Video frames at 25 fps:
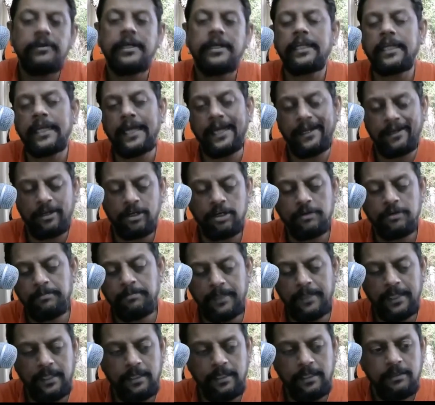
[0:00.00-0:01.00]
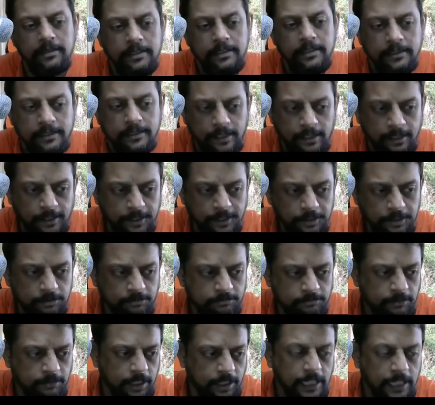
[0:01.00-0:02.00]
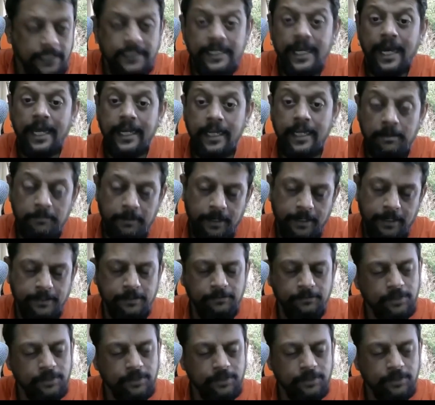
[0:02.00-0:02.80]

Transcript: It cannot be, uh, you know, adhikarikamata.